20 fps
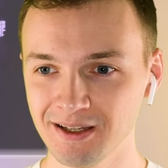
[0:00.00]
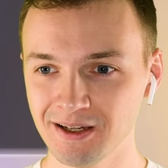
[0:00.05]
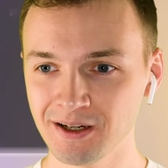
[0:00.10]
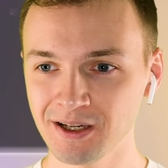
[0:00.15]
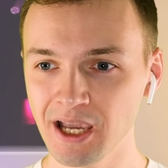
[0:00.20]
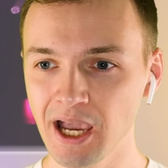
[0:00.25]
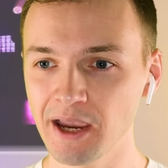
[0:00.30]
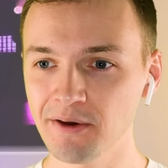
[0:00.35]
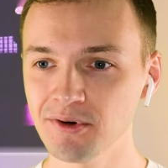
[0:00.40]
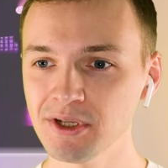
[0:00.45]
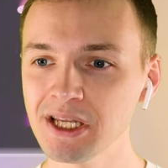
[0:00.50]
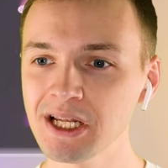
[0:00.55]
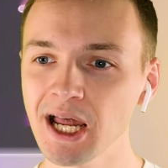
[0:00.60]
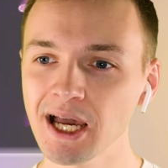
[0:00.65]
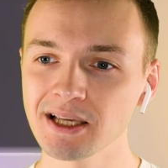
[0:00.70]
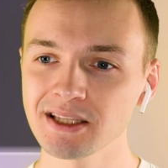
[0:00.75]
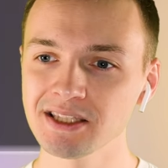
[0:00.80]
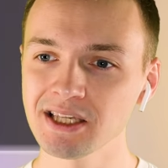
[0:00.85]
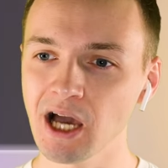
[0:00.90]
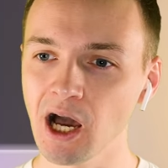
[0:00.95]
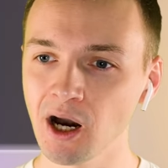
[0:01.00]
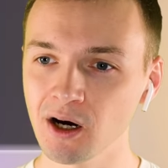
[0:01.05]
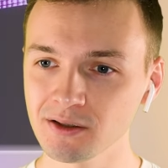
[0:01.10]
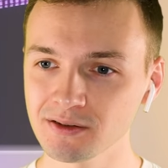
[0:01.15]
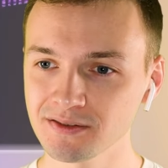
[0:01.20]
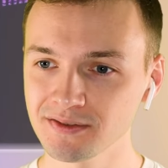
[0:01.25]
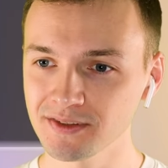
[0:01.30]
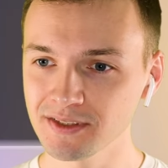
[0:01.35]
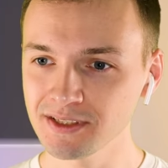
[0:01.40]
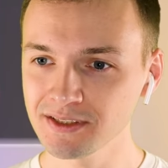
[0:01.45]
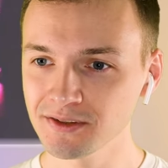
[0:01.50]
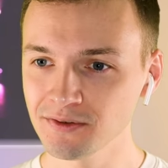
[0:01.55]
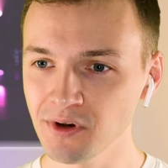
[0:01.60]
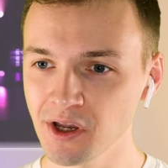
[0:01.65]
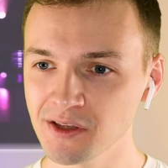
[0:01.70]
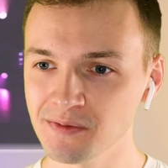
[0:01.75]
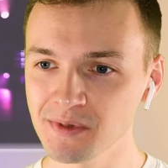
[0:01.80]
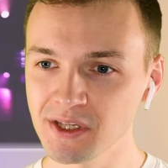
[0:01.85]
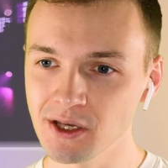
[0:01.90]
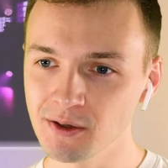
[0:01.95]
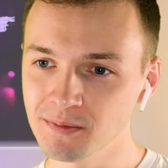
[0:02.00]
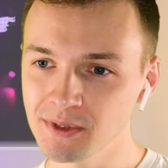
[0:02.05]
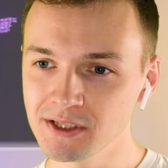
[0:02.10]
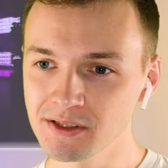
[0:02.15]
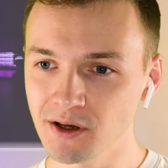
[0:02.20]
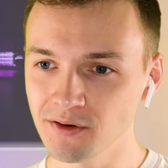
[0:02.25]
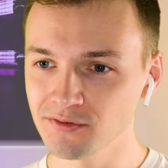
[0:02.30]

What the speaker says: Okay, I really like the outfit. Remind me a bit